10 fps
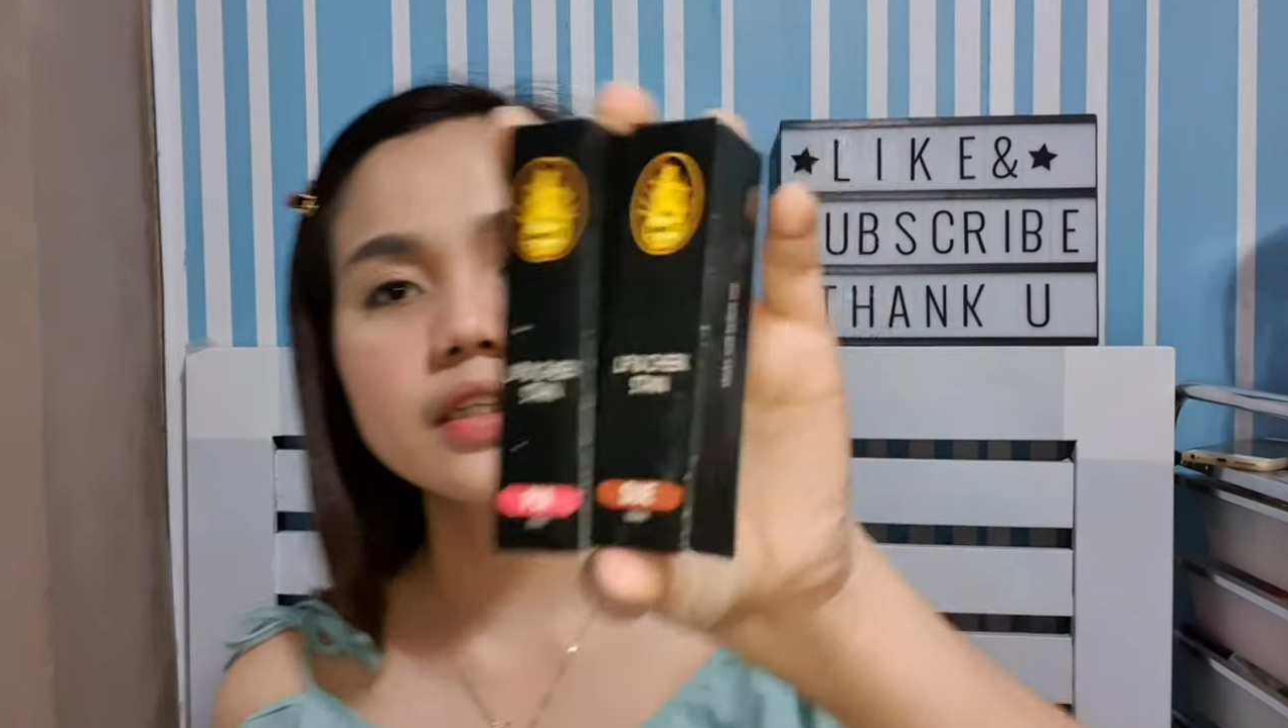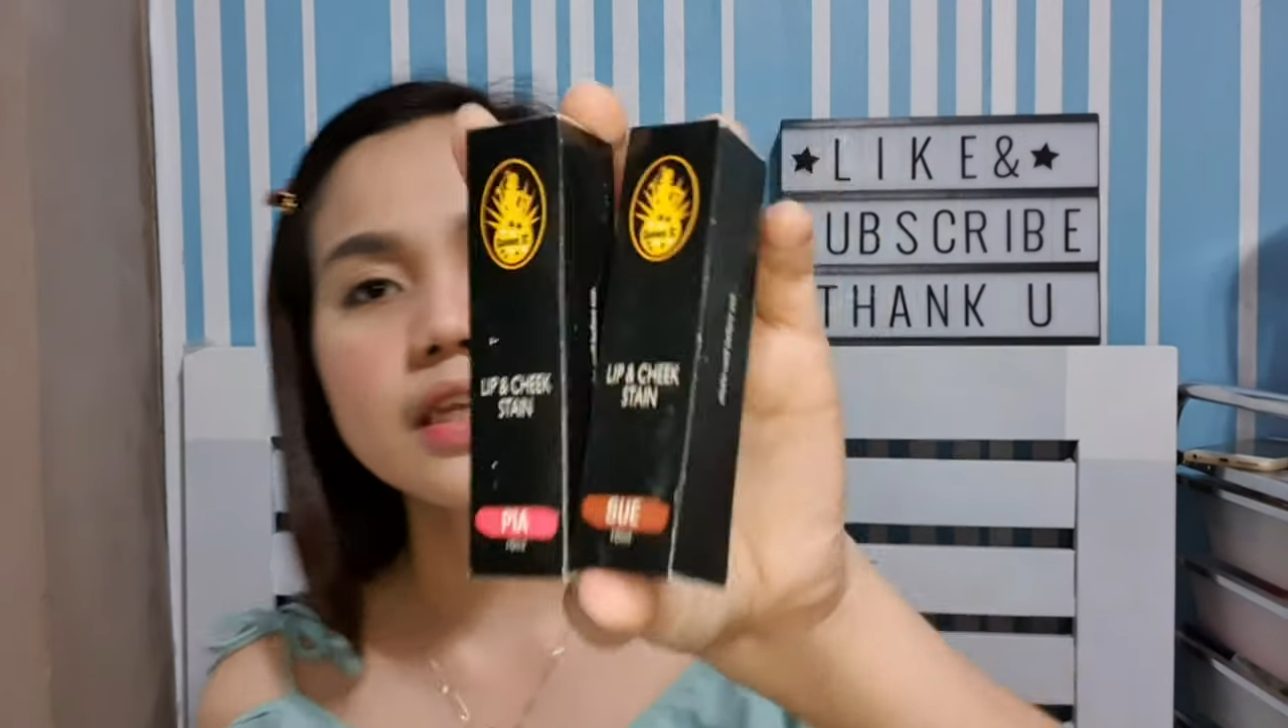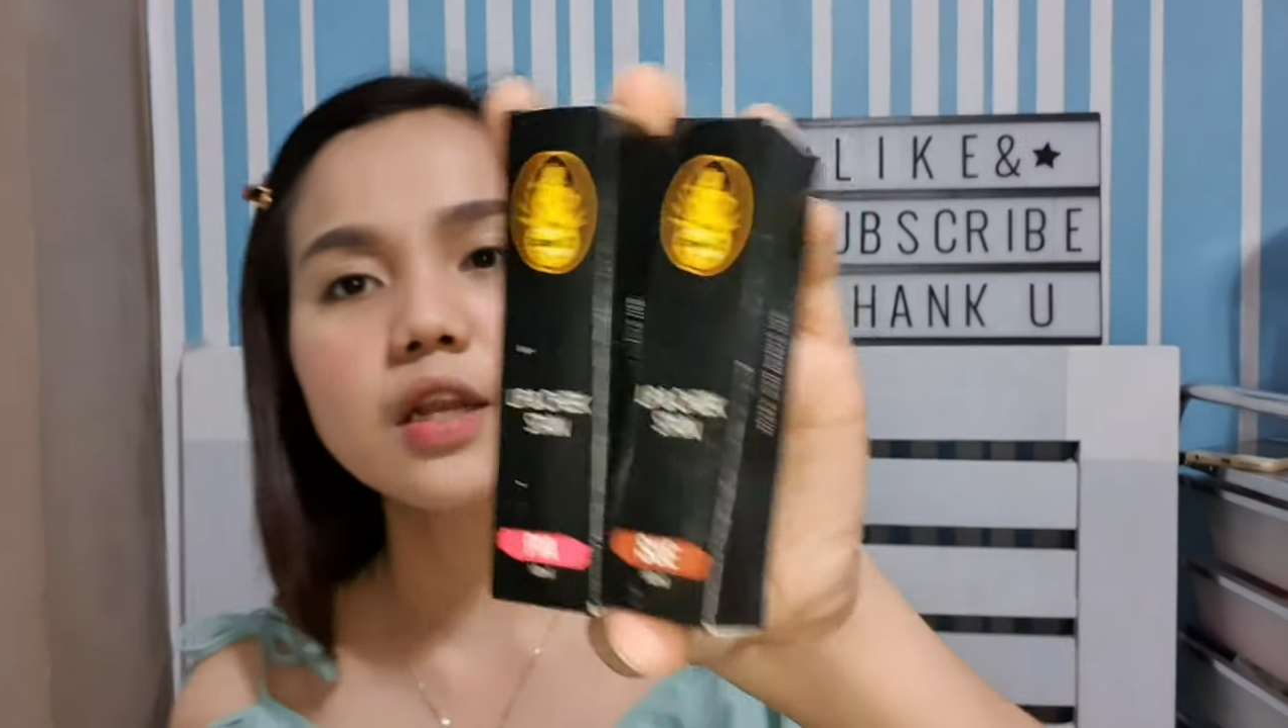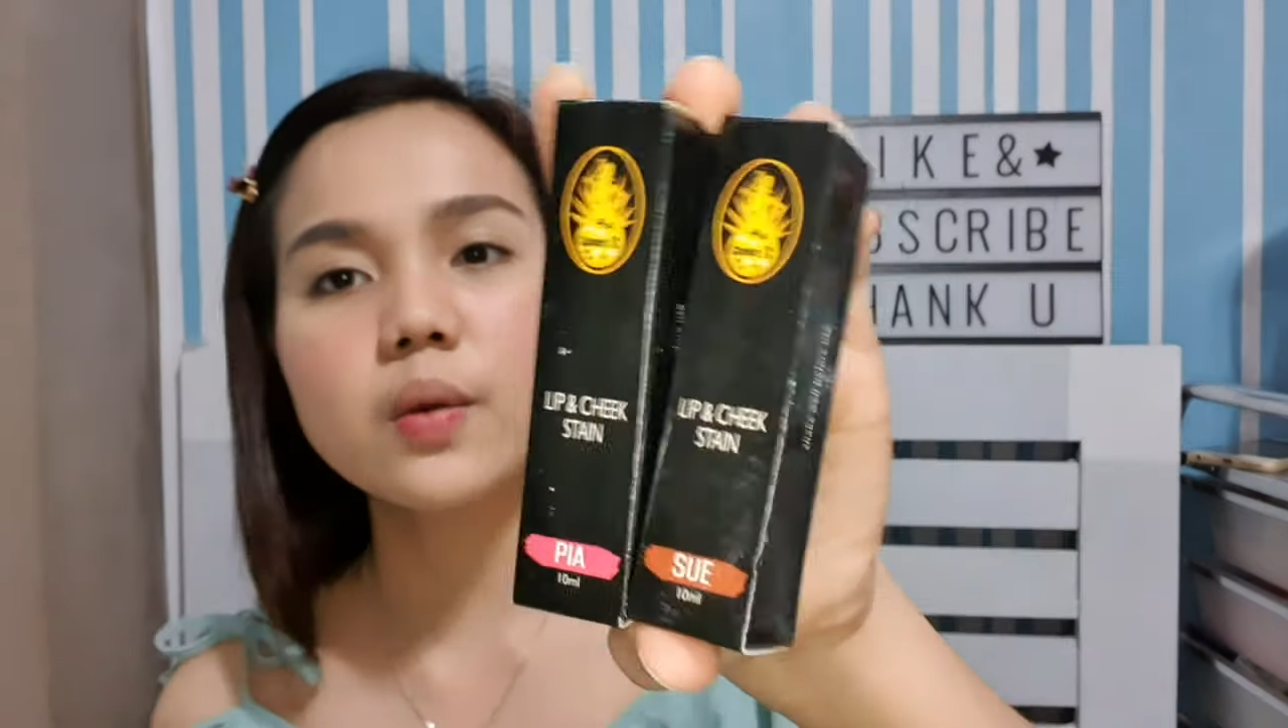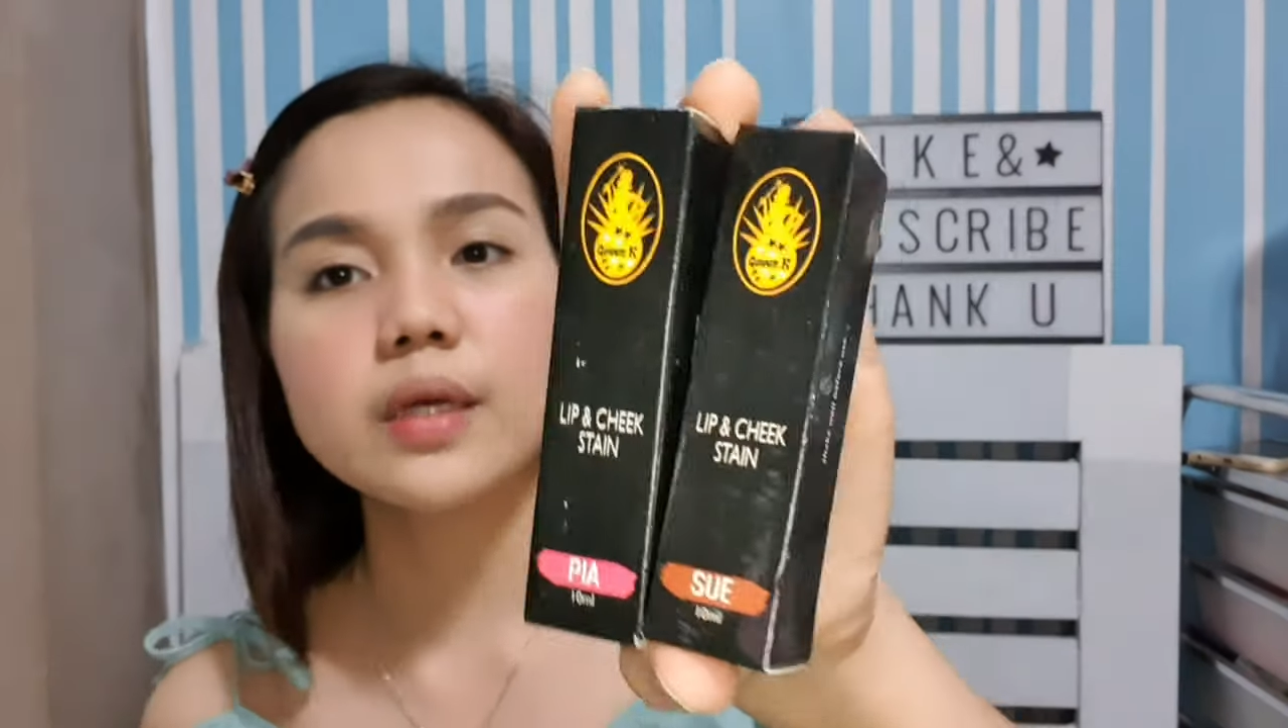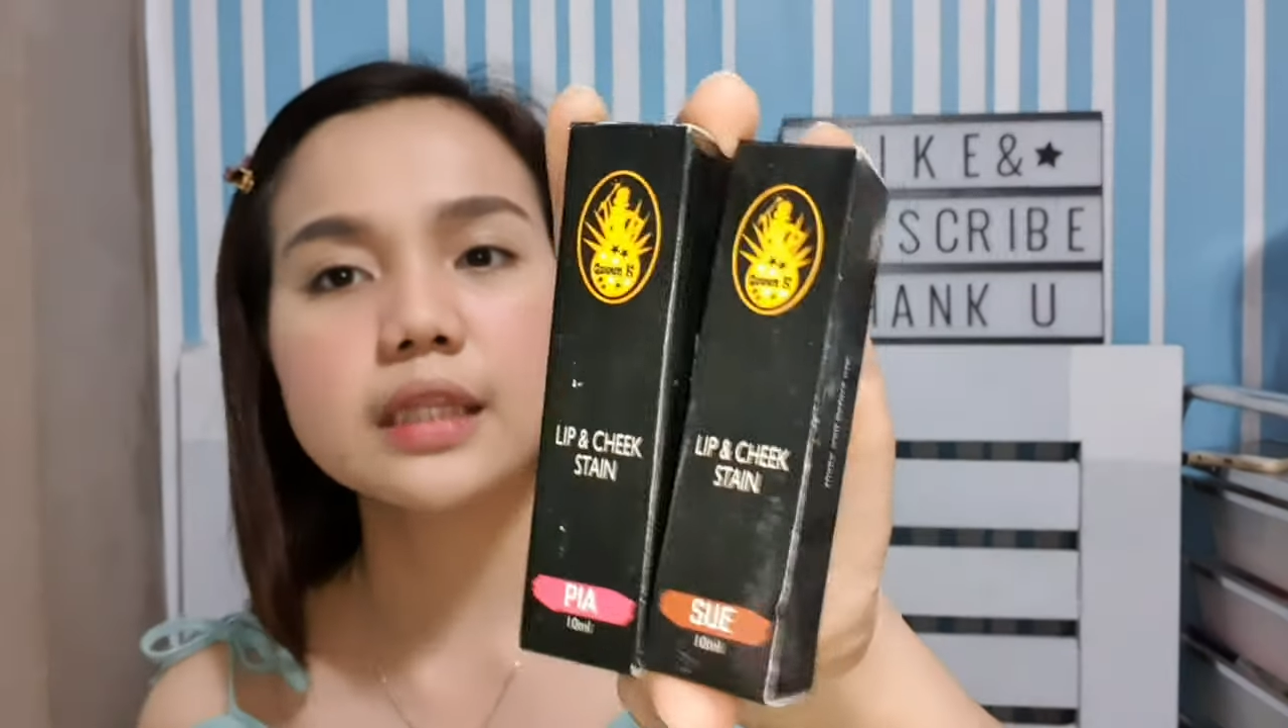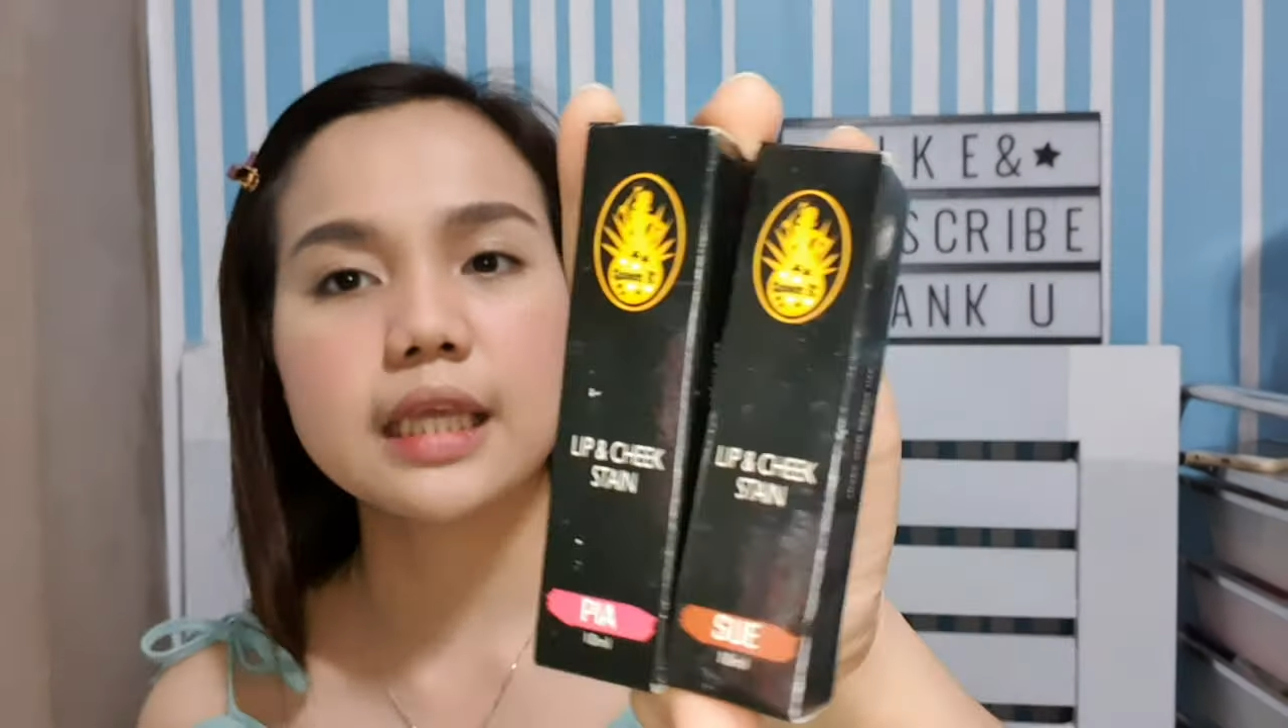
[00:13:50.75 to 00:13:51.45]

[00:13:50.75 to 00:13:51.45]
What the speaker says: ng dalawang